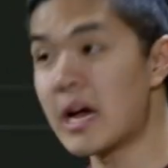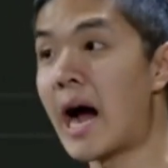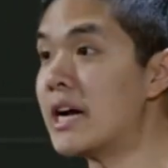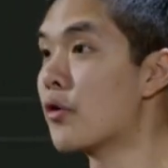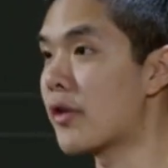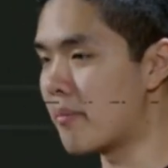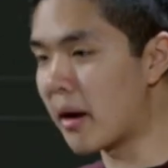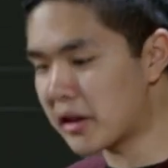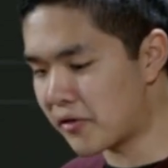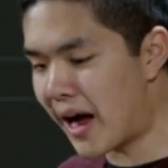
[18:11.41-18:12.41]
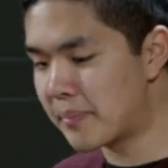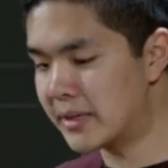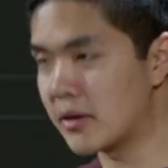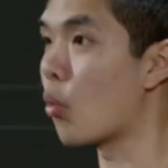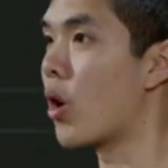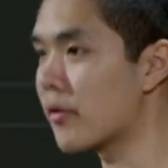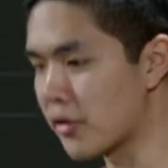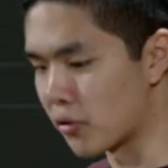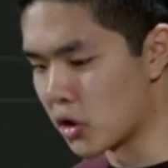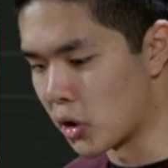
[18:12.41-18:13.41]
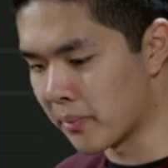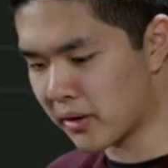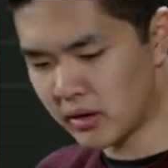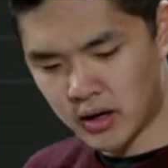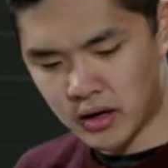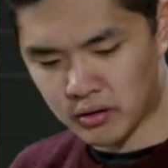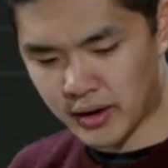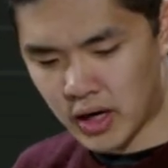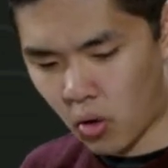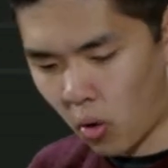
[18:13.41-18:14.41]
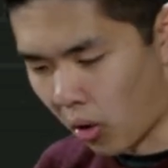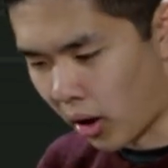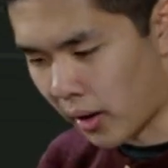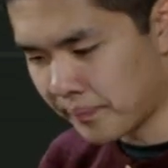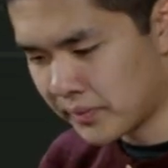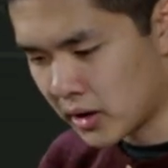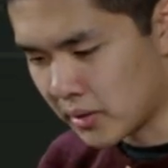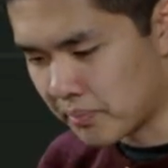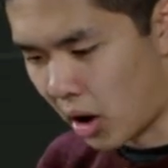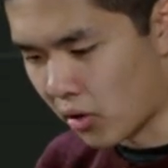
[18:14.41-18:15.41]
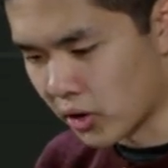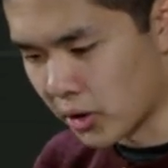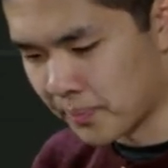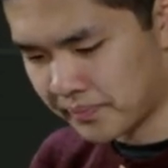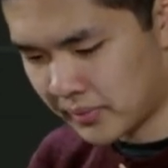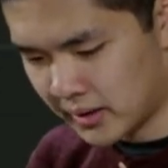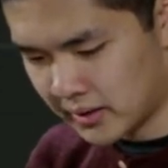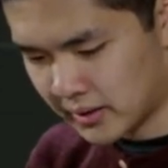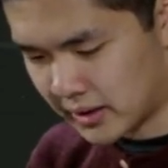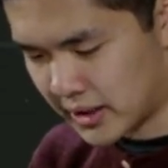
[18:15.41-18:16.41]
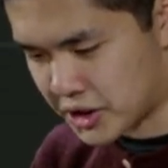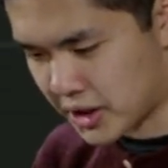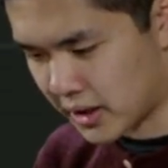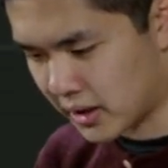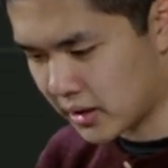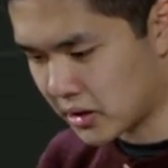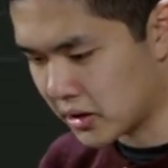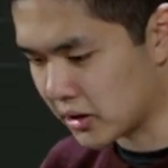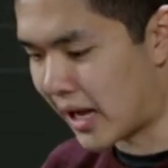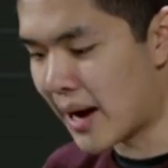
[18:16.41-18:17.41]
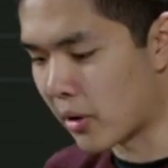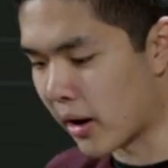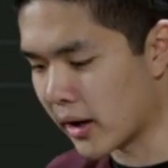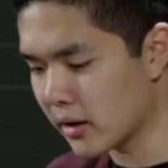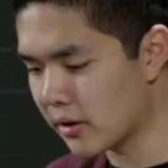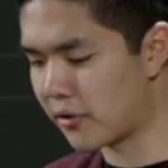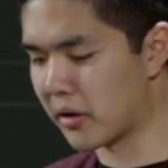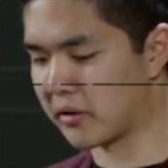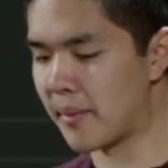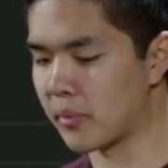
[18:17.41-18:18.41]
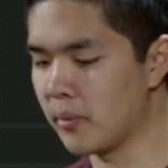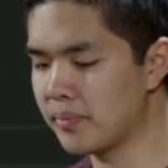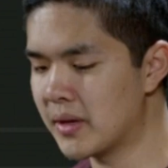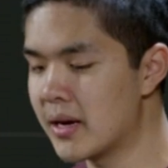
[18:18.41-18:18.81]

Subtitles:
I know that it must have happened in one of the rooms. So I know or ballroom, kitchen, library, for example.